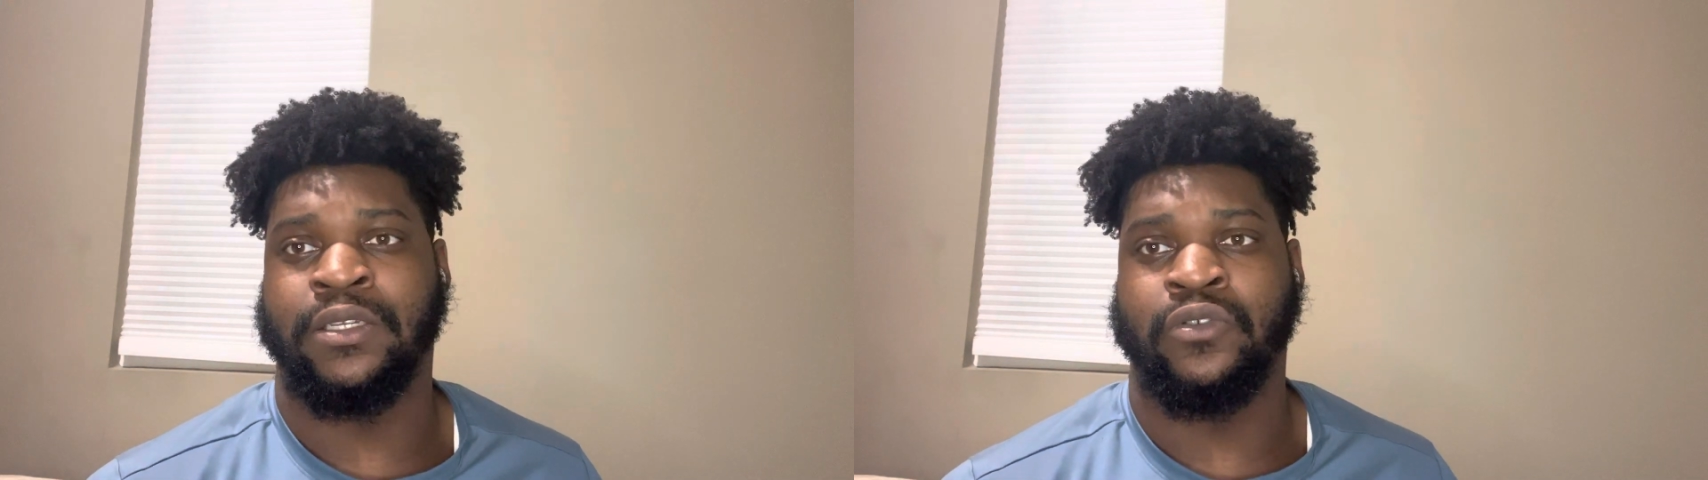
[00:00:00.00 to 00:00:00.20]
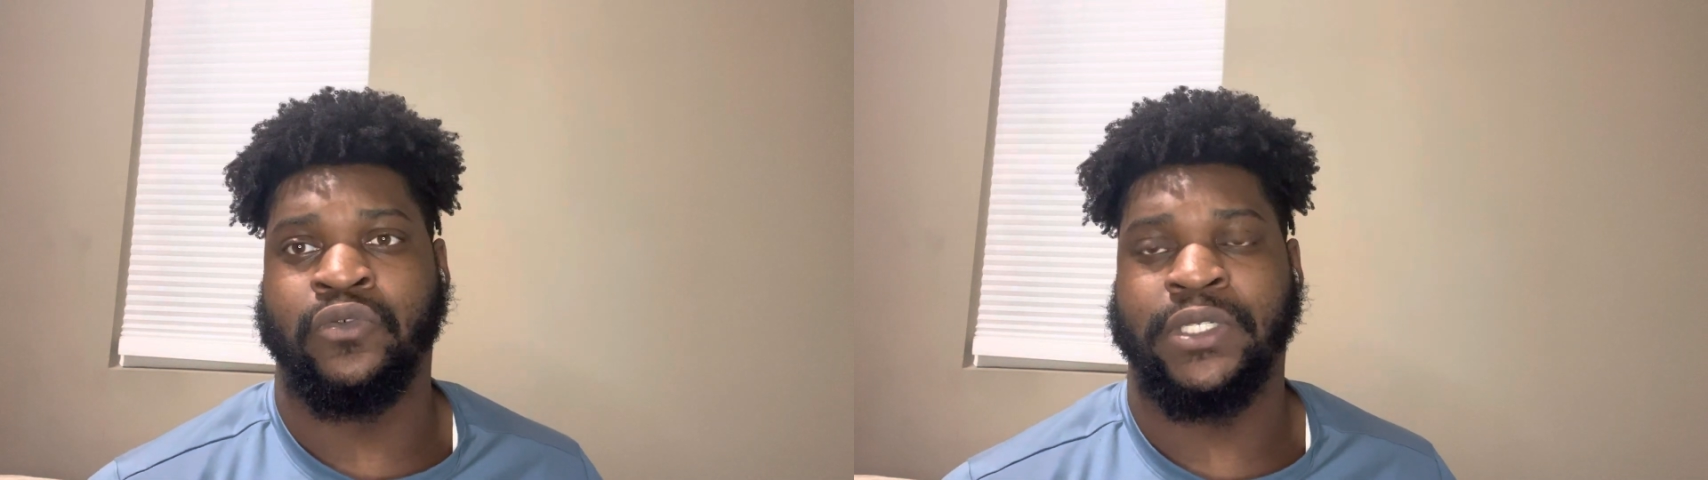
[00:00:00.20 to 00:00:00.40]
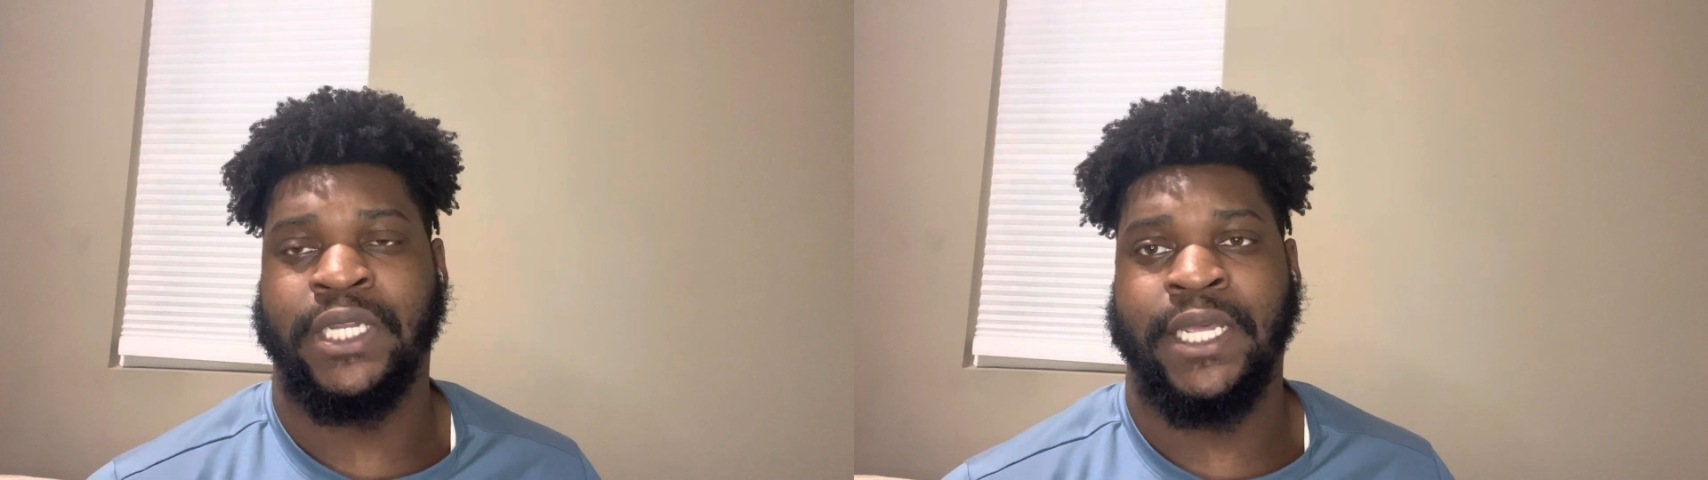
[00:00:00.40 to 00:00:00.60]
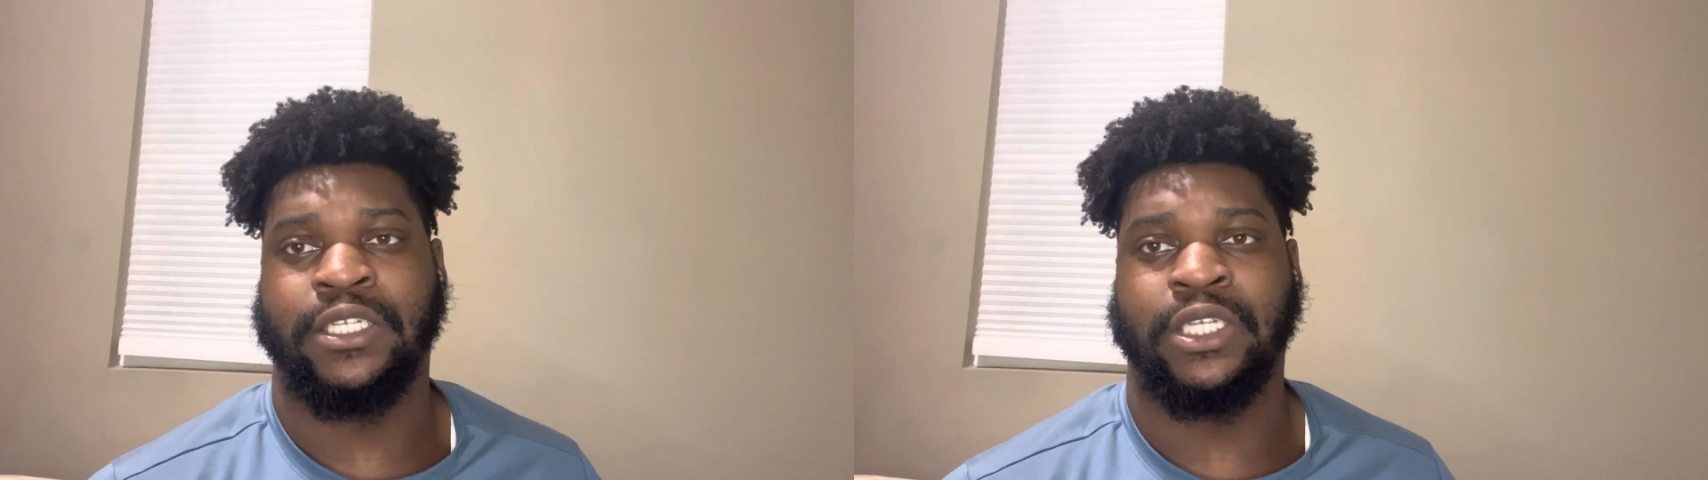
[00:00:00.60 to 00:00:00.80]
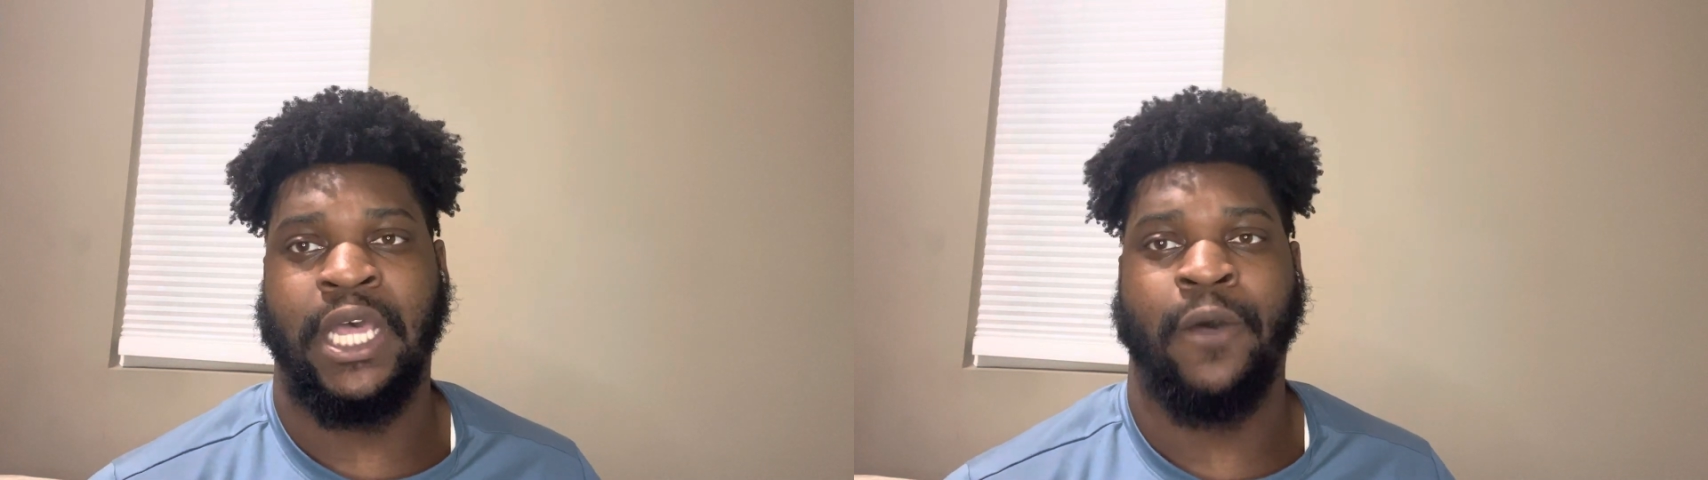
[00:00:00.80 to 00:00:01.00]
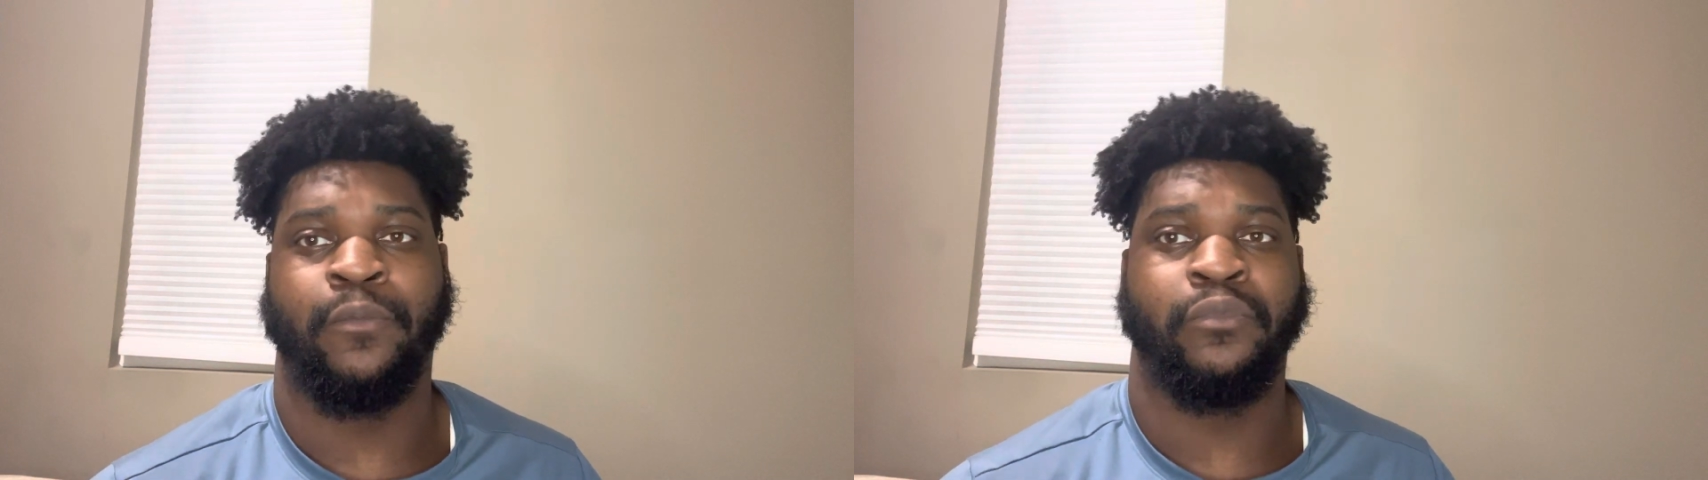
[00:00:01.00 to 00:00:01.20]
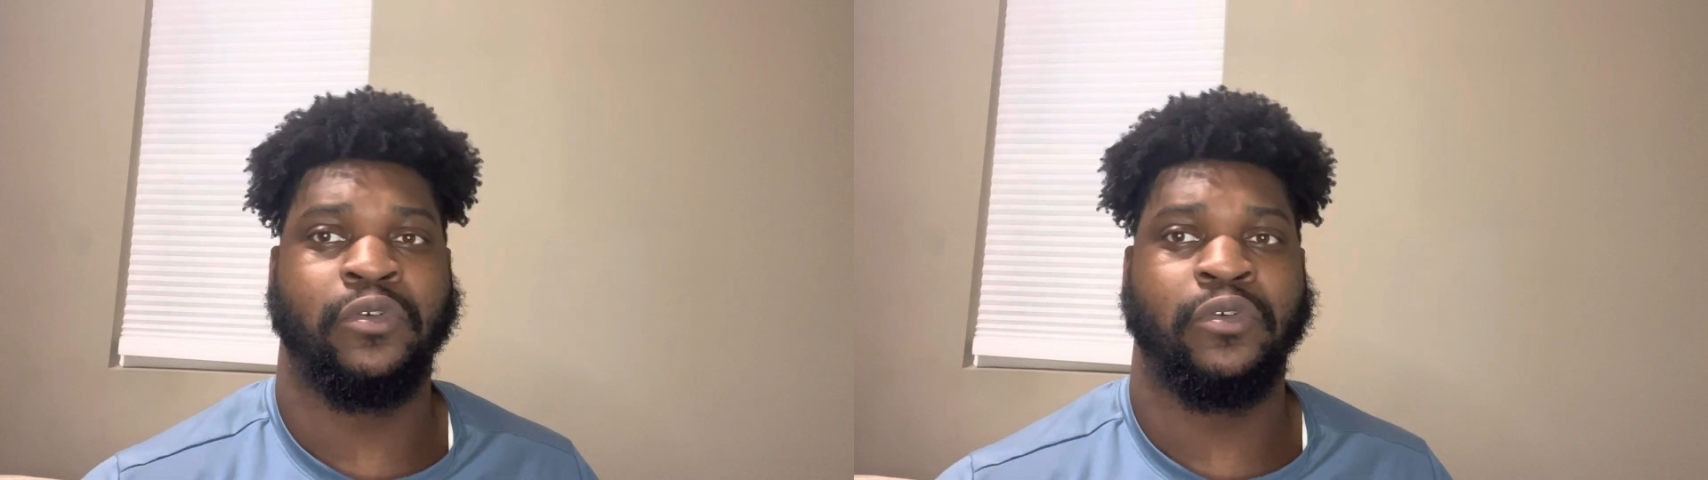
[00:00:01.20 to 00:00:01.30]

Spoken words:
news days to help